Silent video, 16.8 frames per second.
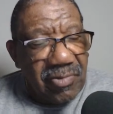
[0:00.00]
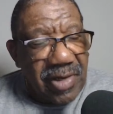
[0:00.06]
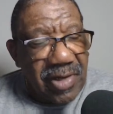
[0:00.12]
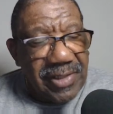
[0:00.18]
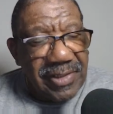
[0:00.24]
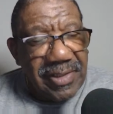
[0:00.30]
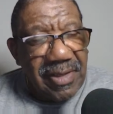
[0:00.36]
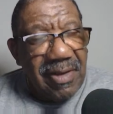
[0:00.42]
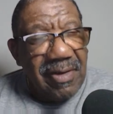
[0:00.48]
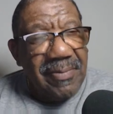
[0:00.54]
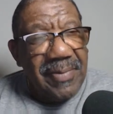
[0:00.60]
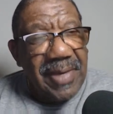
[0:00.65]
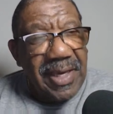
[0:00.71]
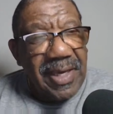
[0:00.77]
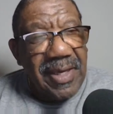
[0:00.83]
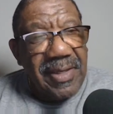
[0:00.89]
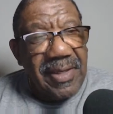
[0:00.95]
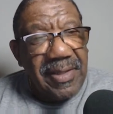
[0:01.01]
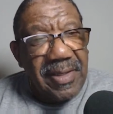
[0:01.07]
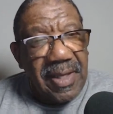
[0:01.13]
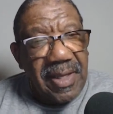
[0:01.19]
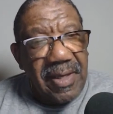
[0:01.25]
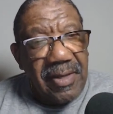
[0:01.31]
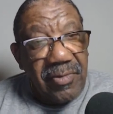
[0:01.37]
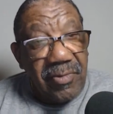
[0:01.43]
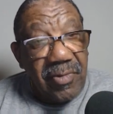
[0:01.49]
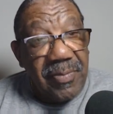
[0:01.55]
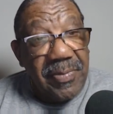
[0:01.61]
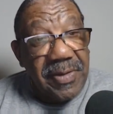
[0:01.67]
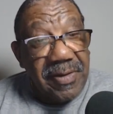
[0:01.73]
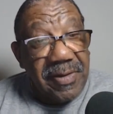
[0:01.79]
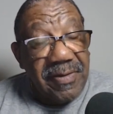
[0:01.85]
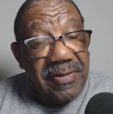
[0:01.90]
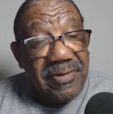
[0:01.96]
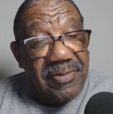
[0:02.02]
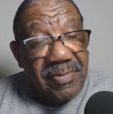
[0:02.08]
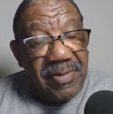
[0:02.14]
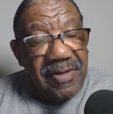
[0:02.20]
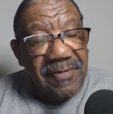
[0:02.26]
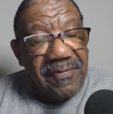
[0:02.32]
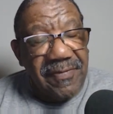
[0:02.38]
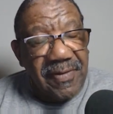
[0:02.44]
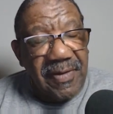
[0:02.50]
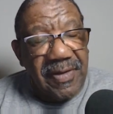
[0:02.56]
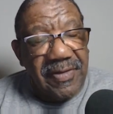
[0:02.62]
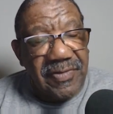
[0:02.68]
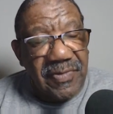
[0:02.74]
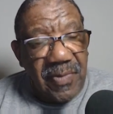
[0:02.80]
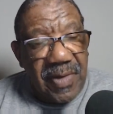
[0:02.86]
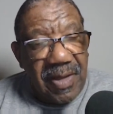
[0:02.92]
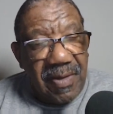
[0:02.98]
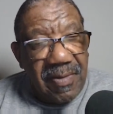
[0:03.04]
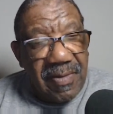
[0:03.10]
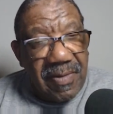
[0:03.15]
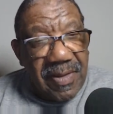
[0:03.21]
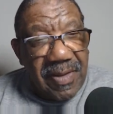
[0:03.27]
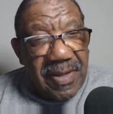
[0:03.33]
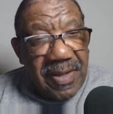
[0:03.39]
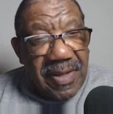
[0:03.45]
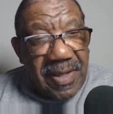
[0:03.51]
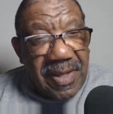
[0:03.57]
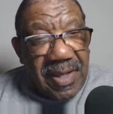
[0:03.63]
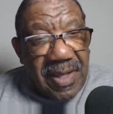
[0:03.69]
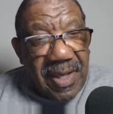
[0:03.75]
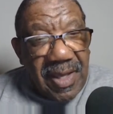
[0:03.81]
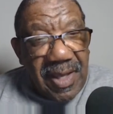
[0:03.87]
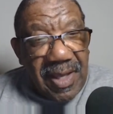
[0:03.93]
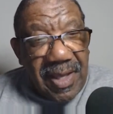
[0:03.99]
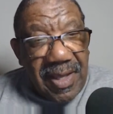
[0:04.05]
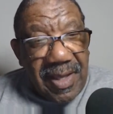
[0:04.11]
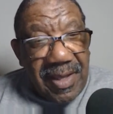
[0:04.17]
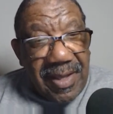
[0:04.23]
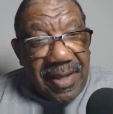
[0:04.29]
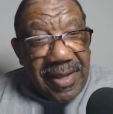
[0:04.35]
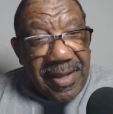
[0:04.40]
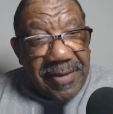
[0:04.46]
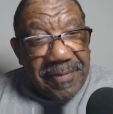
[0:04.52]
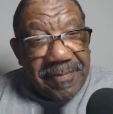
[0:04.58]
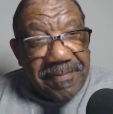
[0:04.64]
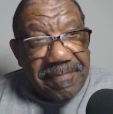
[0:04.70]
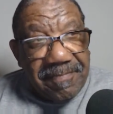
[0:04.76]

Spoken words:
great young man. Grew up here in Springfield as well. But